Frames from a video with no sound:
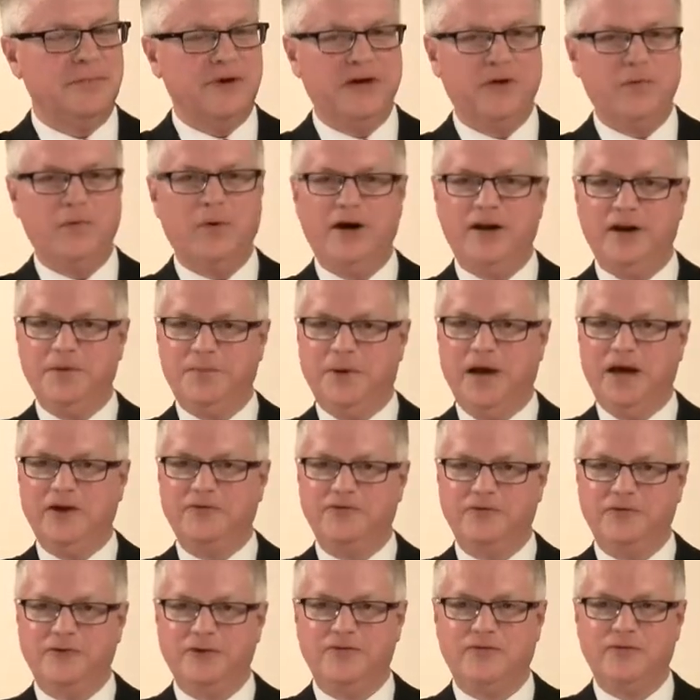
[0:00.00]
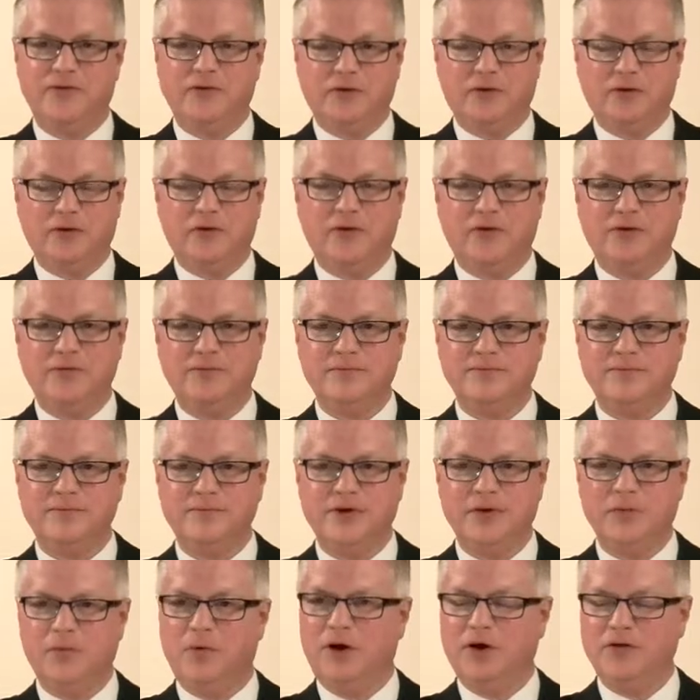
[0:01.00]
but he waited patiently for the girl
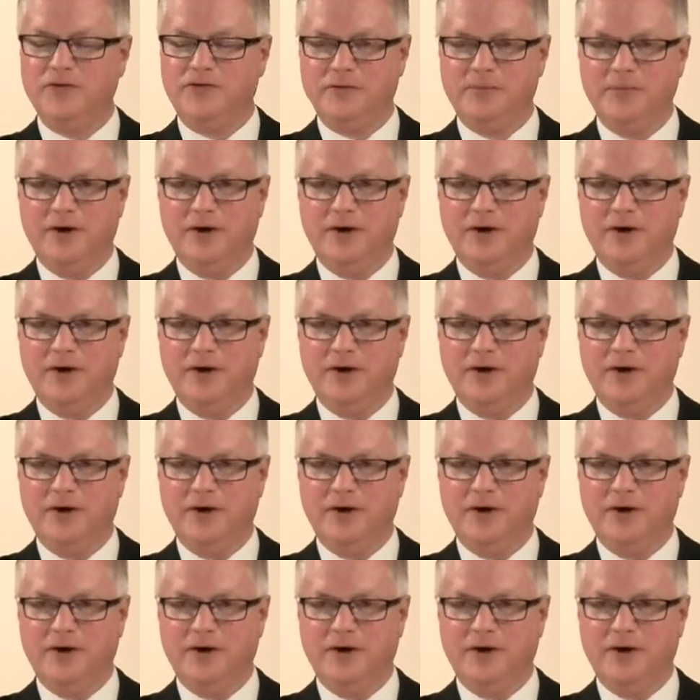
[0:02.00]
he wanted